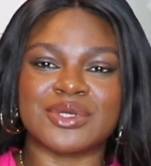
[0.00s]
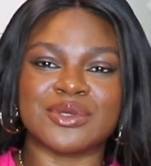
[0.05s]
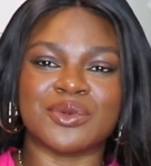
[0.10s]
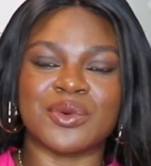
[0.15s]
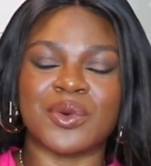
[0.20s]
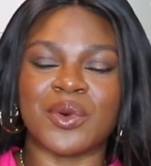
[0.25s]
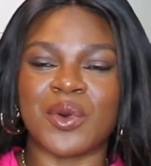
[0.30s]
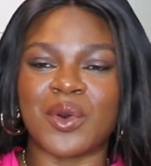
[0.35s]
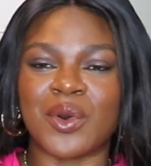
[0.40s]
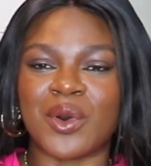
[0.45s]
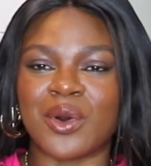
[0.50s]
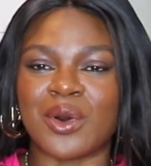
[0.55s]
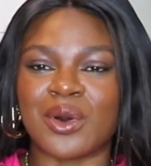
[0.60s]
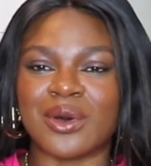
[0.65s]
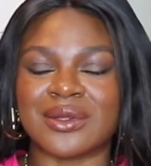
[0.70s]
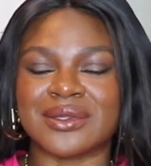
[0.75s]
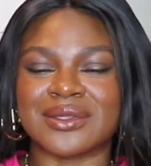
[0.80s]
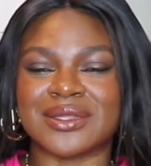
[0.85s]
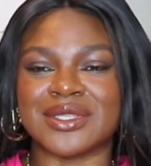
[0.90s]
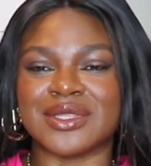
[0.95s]
to
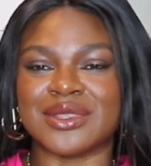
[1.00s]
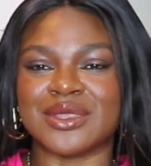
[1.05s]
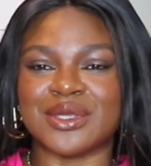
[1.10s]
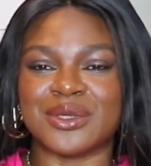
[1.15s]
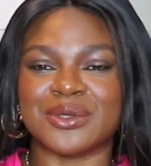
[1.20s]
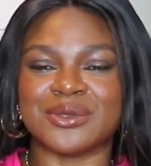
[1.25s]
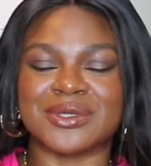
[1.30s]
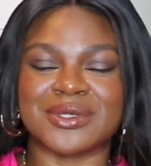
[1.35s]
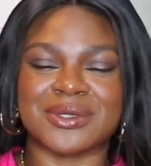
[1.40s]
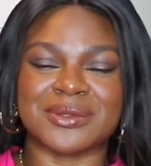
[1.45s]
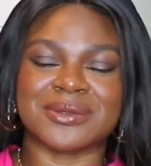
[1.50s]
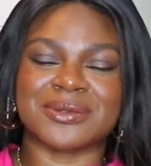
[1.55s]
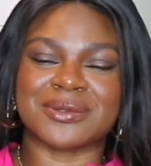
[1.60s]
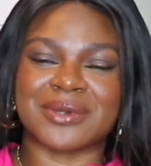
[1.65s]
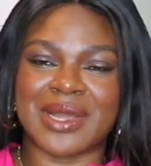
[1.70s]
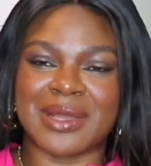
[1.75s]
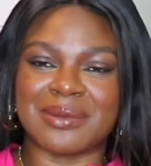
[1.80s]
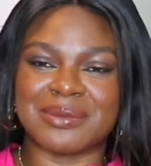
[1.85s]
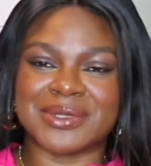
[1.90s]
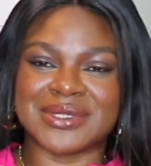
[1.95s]
all the new
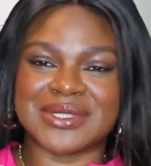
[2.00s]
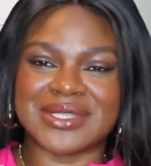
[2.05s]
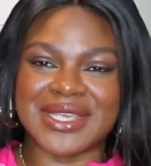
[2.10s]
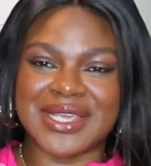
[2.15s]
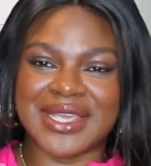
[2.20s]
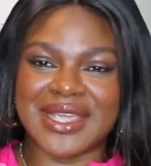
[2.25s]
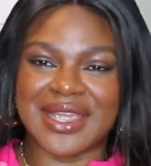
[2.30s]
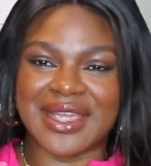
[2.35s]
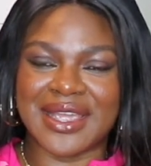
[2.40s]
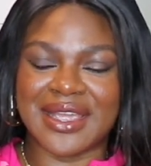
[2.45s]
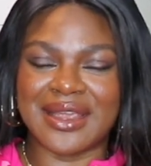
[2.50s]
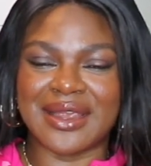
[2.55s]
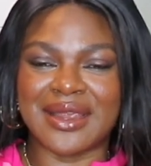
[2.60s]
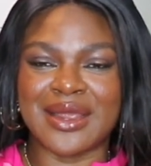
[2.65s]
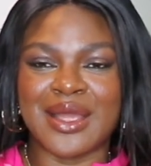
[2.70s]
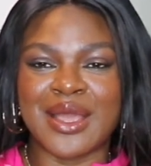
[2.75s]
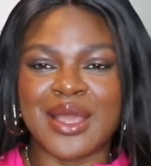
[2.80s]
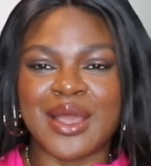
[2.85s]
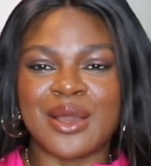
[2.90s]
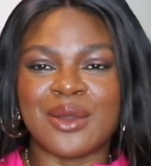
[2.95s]
subscribers here.